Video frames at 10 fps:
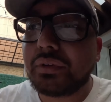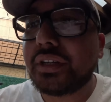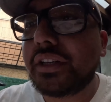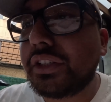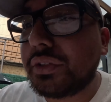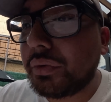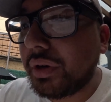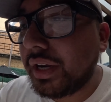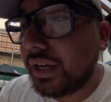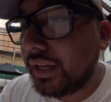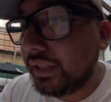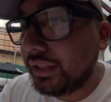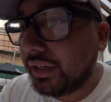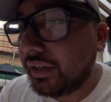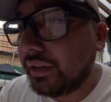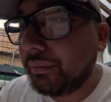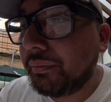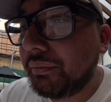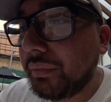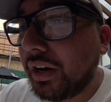we're gonna try their
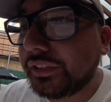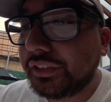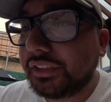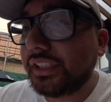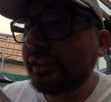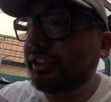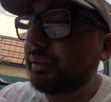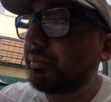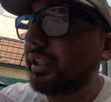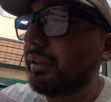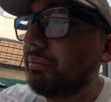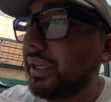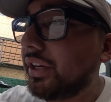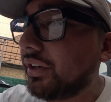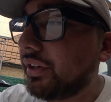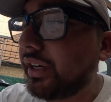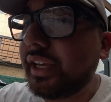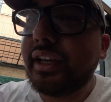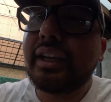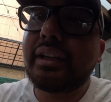Austin something beer
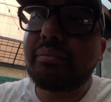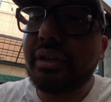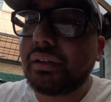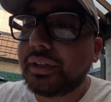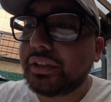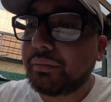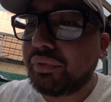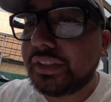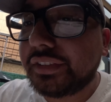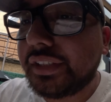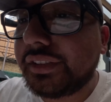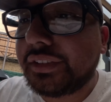and probably their brisket